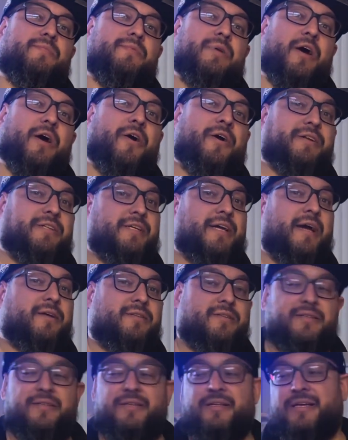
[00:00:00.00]

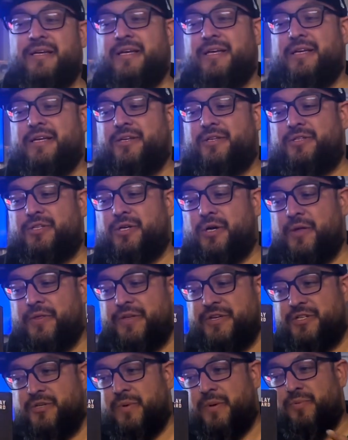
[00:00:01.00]
RTX. So
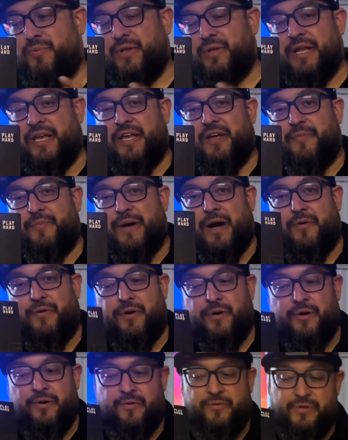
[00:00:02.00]
this should be plenty of
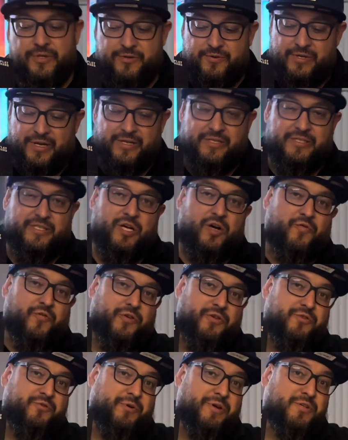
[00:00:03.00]
power. This was on sale for
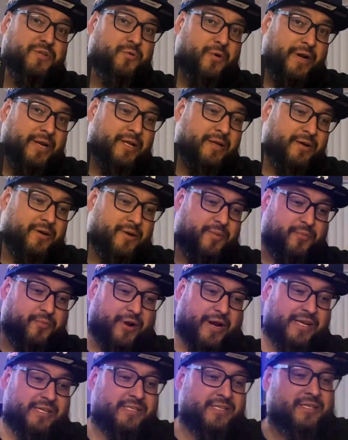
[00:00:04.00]
$320, good
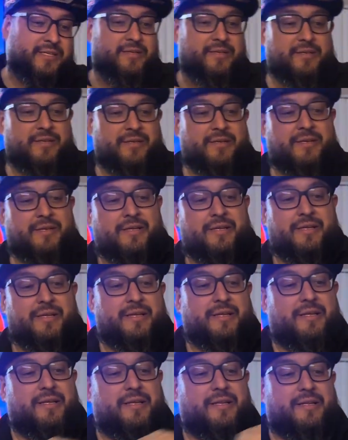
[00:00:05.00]
price.
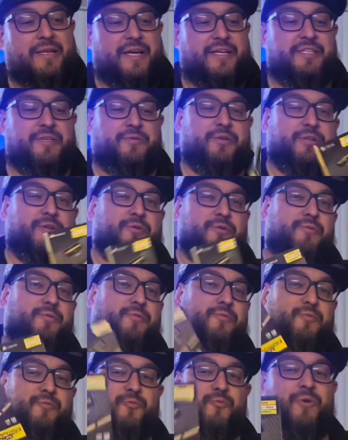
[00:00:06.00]
Next thing we do,
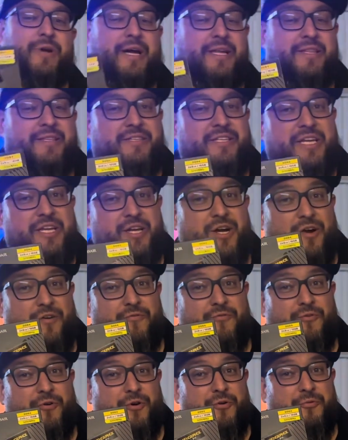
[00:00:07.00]
we got
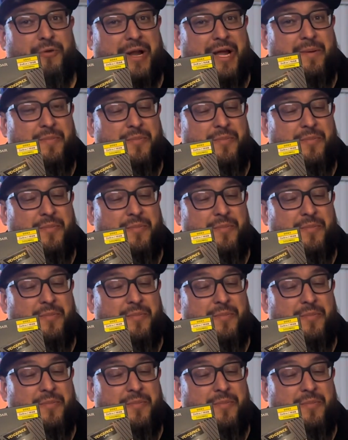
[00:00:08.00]
DDR4 RAM,